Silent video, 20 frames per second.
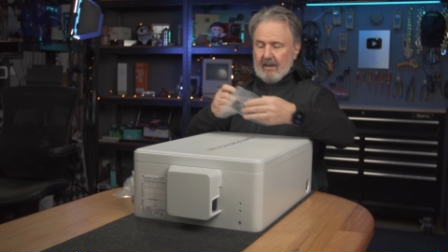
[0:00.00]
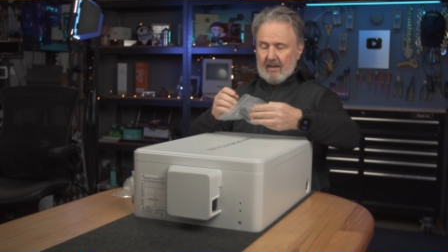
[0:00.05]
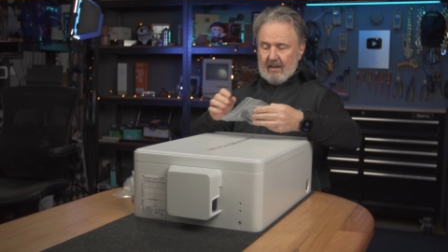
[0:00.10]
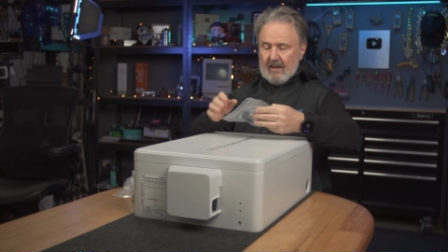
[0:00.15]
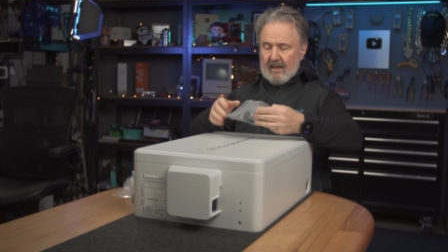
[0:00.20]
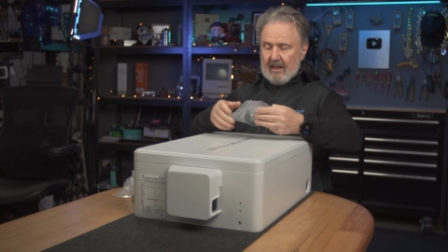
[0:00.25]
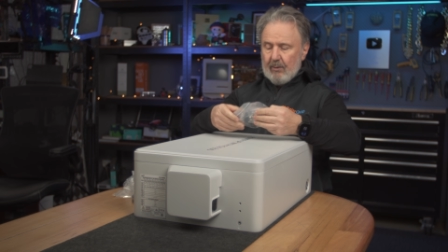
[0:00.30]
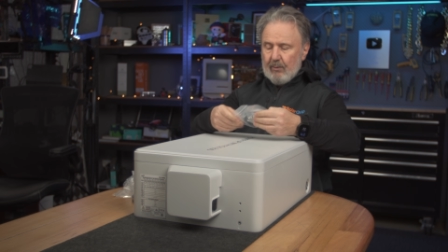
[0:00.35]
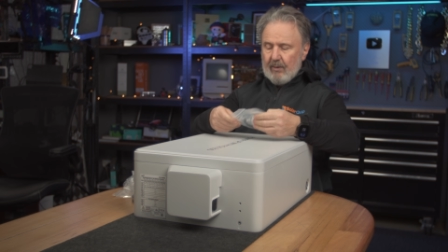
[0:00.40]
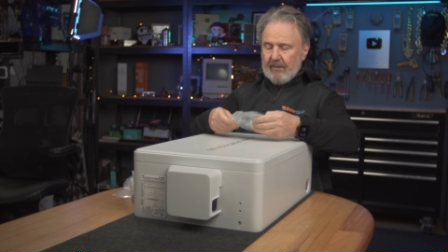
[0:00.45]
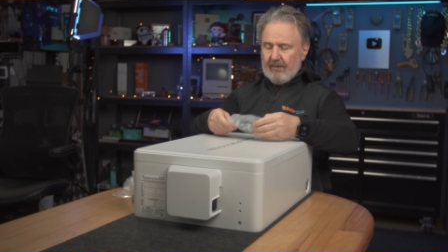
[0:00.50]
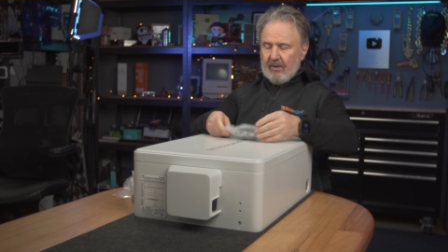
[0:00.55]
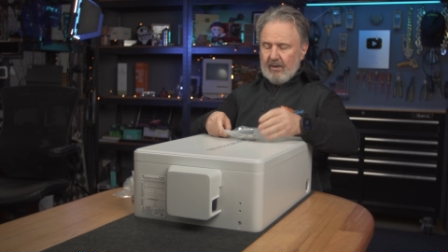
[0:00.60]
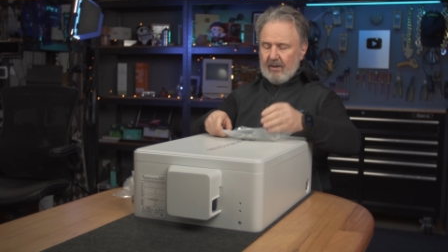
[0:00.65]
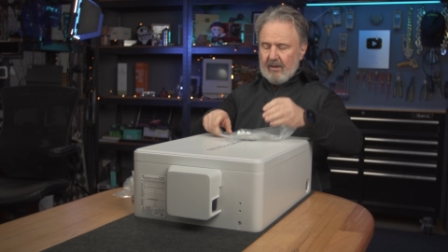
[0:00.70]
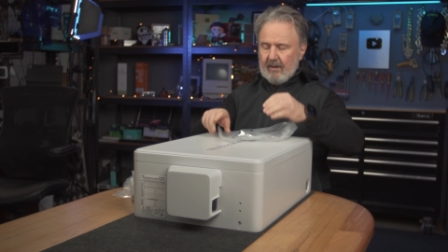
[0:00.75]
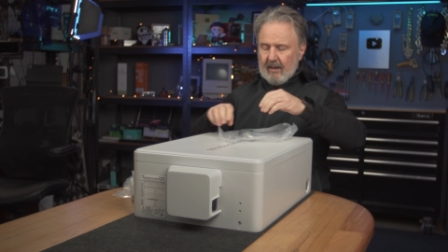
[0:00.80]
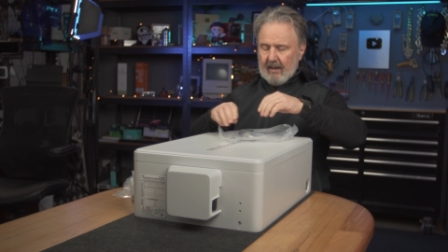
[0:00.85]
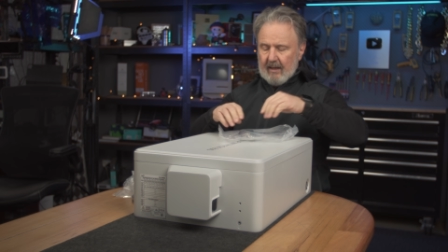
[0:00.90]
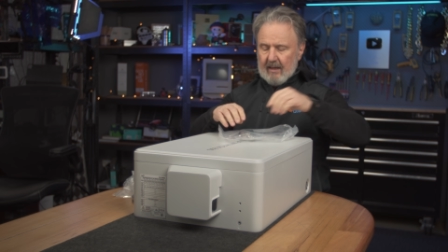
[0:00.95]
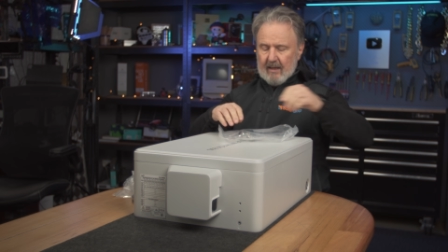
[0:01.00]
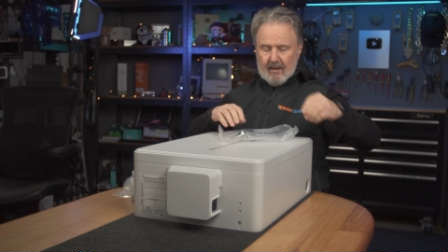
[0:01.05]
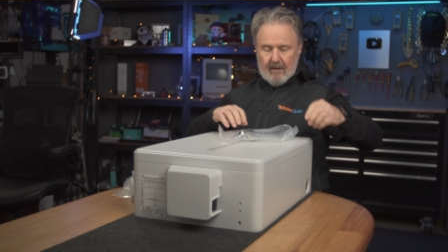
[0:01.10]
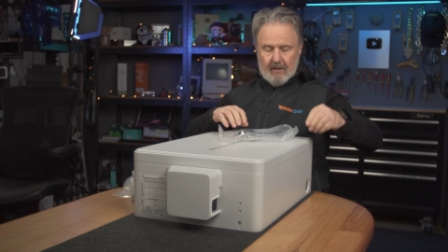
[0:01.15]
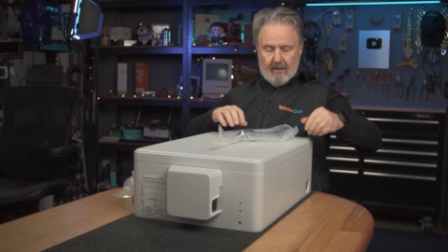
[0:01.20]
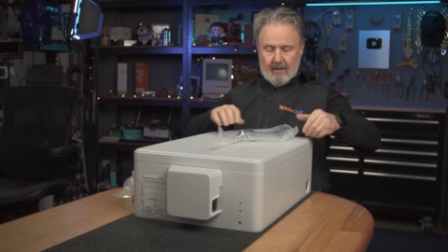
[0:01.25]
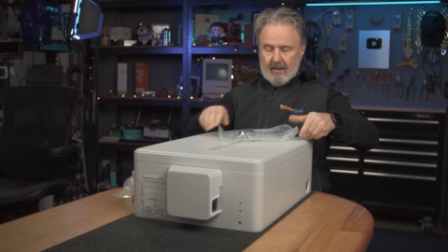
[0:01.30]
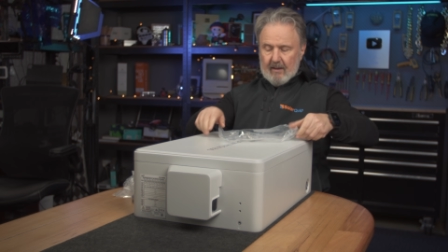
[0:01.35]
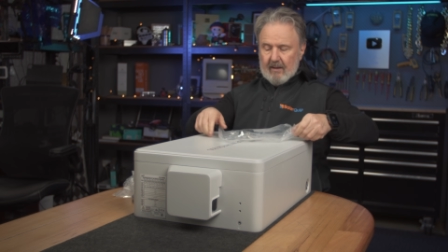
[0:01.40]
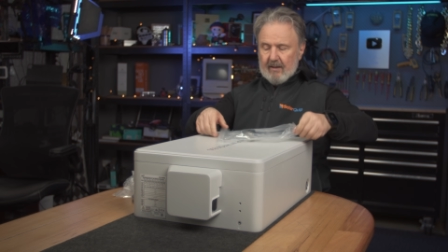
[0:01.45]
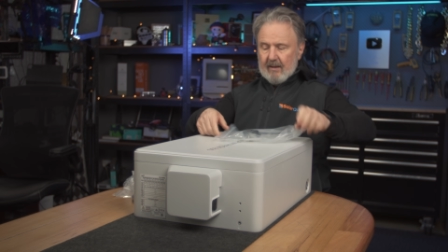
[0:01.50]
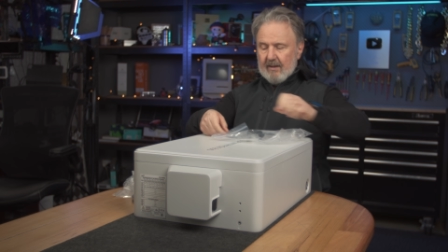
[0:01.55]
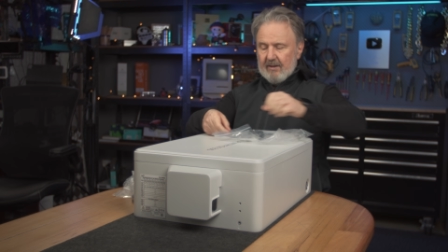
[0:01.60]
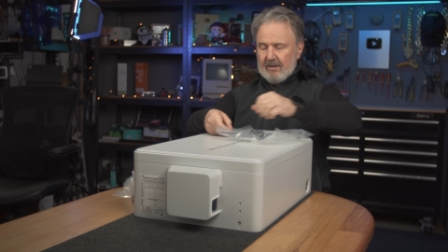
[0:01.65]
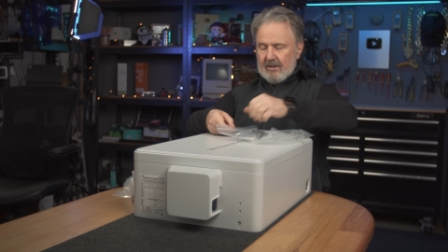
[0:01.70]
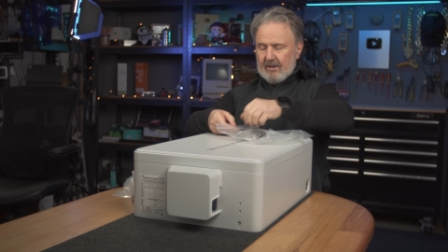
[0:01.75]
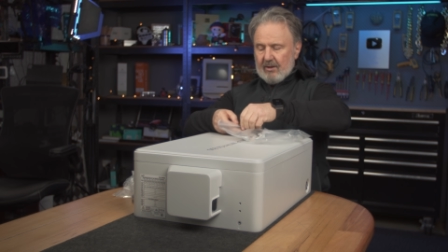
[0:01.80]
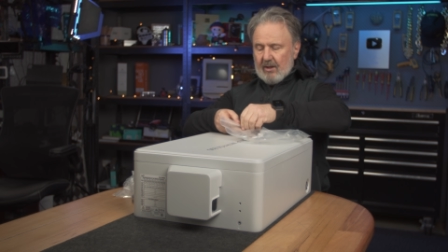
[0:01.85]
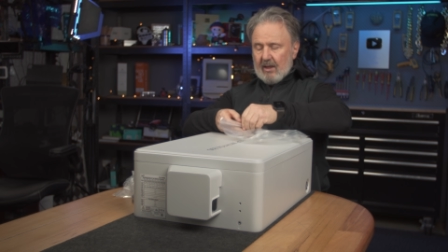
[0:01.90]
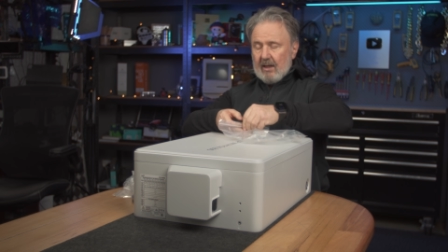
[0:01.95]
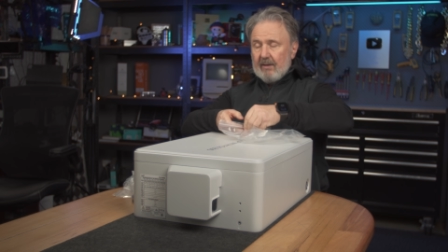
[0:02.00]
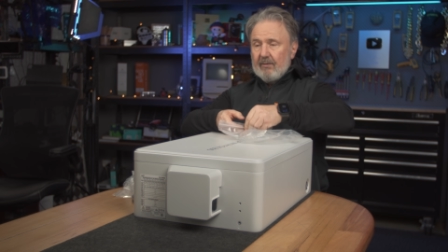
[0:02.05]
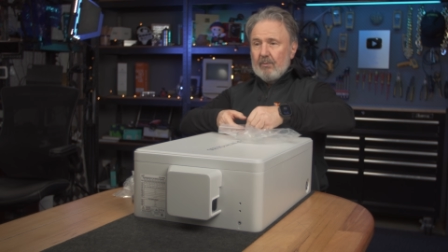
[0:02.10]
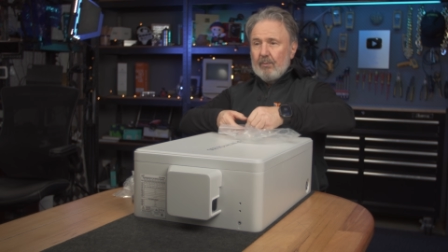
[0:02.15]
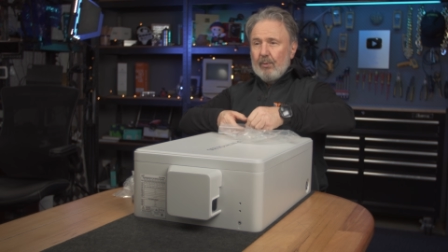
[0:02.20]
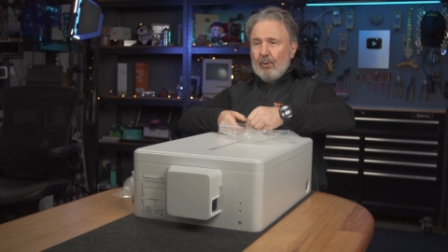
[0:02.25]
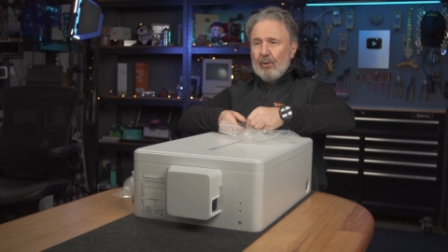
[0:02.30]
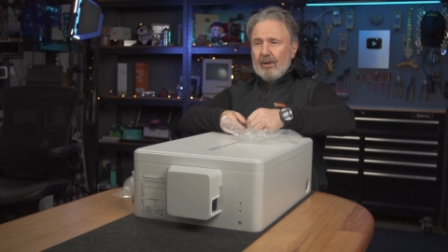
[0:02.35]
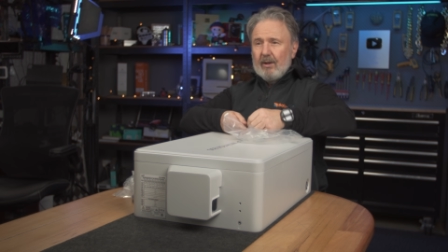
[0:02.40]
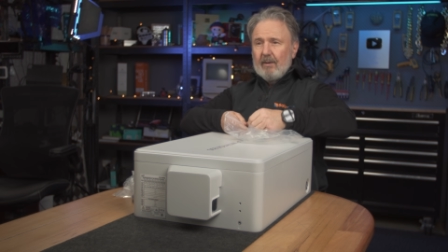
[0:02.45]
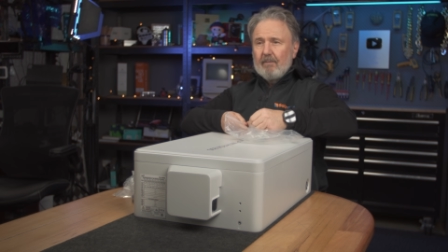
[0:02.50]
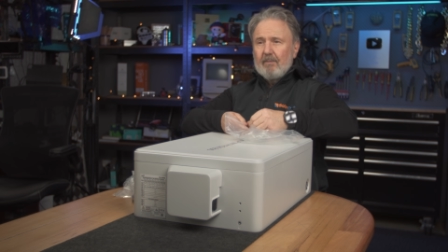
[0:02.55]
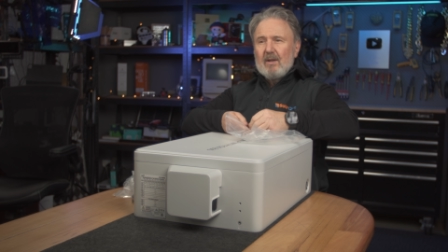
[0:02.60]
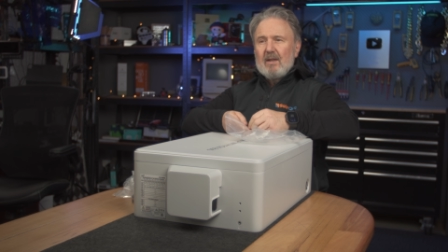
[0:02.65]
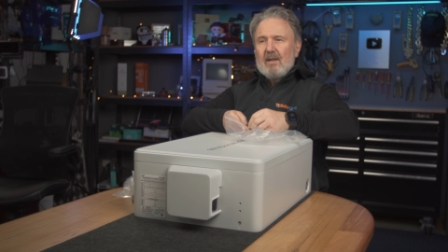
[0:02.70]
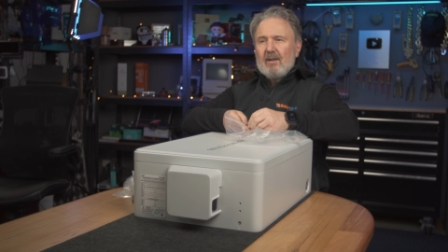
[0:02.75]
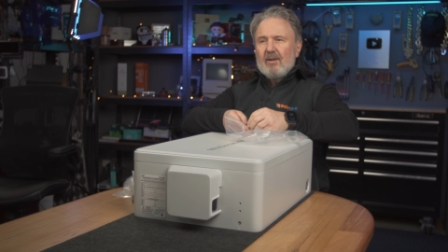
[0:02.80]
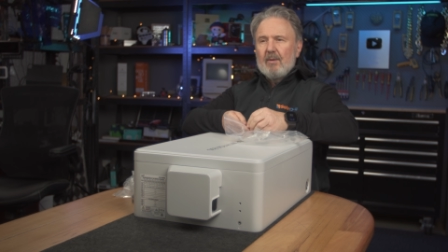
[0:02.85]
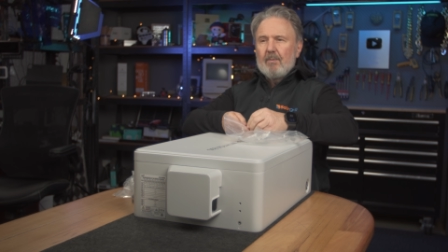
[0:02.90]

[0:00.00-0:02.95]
Here we've got a, now this is kind of important, the